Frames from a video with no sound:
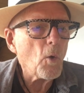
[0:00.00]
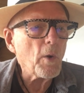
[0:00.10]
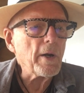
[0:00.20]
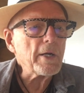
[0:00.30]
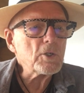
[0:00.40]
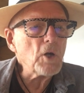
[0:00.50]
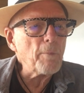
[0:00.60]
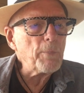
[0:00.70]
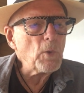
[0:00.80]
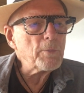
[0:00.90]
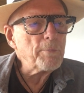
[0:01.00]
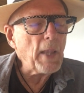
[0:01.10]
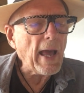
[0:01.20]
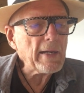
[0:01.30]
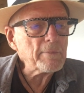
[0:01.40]
where a crumpled
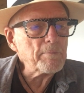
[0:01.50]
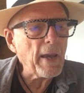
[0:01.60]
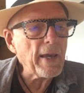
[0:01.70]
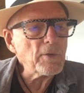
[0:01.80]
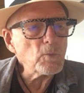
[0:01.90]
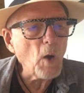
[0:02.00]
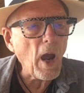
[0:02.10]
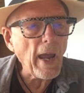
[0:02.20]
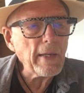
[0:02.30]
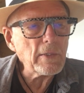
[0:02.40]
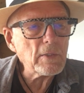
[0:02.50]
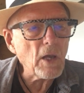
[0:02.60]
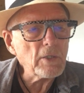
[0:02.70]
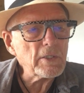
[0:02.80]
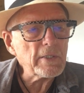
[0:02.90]
black man rides
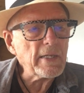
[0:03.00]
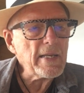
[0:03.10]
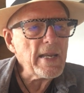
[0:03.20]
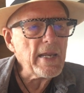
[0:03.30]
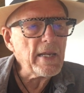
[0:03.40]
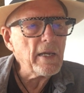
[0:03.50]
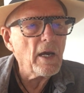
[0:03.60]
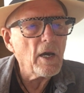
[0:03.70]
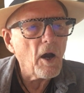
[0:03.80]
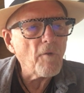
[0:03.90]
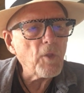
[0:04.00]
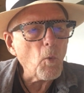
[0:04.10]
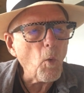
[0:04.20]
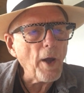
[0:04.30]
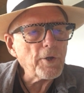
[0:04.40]
under the knee of the
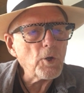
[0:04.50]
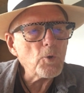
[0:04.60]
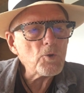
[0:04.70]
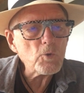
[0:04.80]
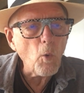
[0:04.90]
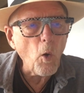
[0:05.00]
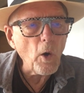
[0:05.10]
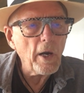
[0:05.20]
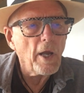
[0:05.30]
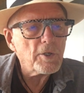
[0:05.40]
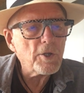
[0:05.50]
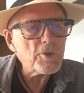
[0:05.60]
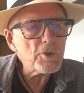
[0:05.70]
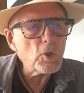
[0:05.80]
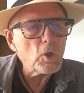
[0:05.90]
one who swore to
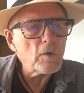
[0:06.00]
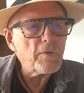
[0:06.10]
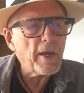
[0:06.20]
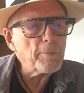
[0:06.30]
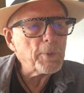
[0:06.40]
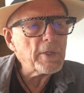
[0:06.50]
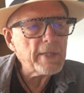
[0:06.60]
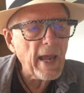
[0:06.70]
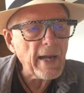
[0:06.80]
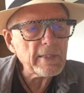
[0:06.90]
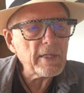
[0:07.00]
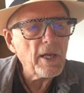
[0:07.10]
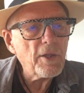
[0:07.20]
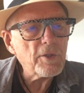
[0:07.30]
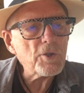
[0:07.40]
serve and protect
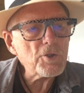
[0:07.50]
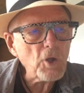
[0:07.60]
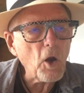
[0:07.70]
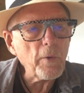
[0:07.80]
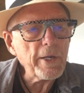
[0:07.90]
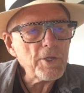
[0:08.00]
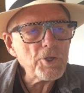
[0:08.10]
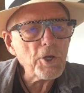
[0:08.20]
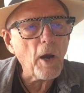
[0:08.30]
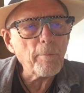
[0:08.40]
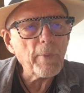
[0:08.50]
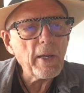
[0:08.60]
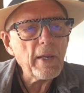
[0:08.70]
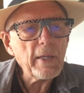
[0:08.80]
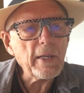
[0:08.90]
the sorry chump
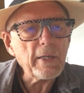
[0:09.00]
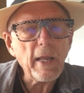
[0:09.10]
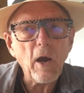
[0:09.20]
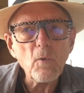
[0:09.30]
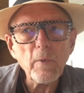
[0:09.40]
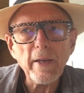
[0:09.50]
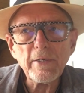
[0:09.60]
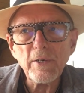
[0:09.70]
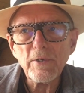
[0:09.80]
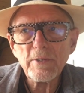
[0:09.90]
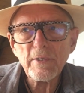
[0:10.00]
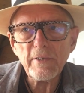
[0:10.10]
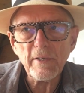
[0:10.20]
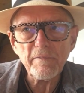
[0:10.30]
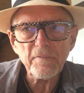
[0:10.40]
he now renders
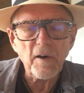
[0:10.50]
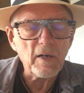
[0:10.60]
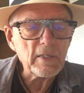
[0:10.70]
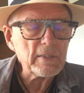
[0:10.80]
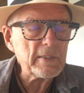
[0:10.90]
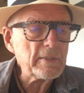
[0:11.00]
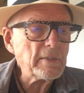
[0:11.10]
defunct.